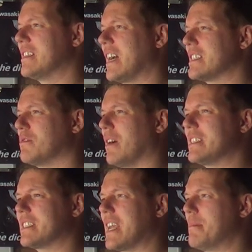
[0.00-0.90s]
That's
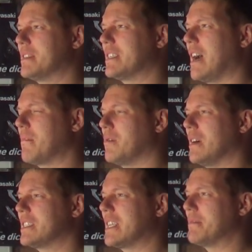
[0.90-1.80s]
quite skeptical. I'm
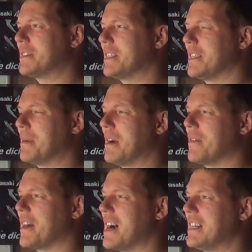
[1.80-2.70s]
quite skeptical
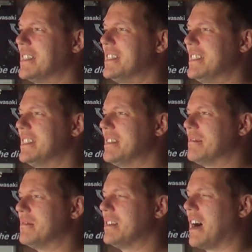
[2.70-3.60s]
about that.
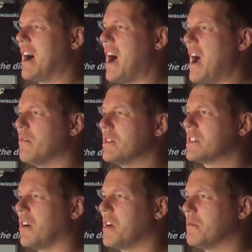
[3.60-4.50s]
I always
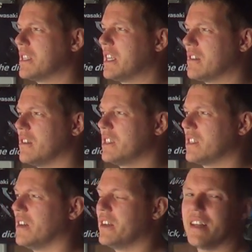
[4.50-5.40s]
thought it was an ingrowing
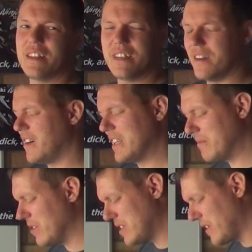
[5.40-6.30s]
toenail. You know,
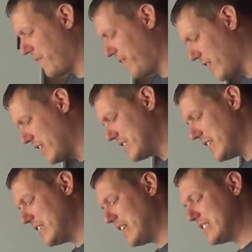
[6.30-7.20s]
what the fuck is
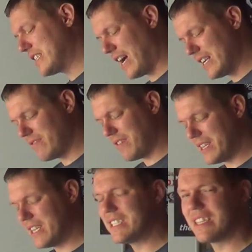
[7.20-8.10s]
he, he's kind of
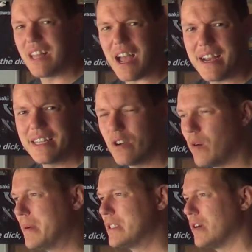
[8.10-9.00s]
like he's lining
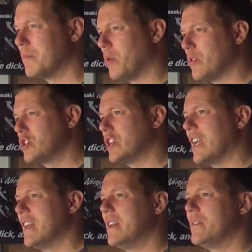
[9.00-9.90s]
up his own
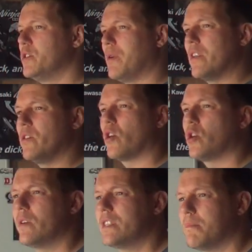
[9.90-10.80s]
bullshit. You are not
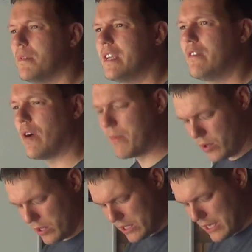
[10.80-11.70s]
going to believe what I'm
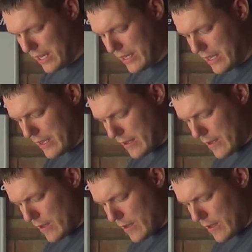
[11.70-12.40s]
going to tell you,